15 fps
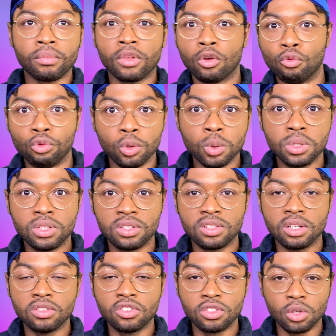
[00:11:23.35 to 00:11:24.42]
roots
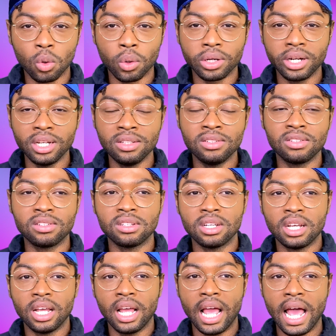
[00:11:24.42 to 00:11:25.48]
stories,
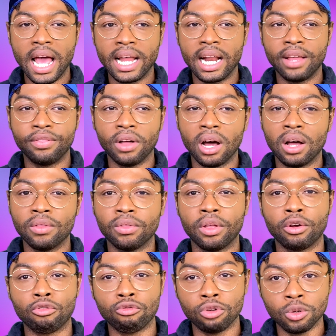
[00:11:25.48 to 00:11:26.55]
and I thought
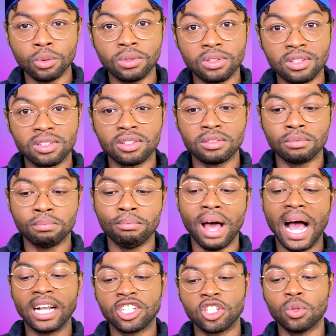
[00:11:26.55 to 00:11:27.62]
their roots
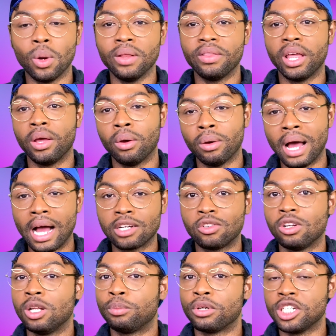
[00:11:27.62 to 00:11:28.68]
matched what they
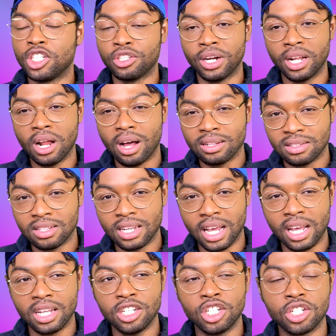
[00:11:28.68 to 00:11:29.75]
actually portrayed on
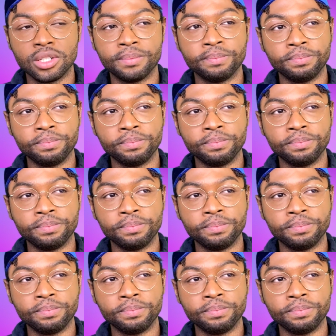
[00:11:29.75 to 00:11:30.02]
stage.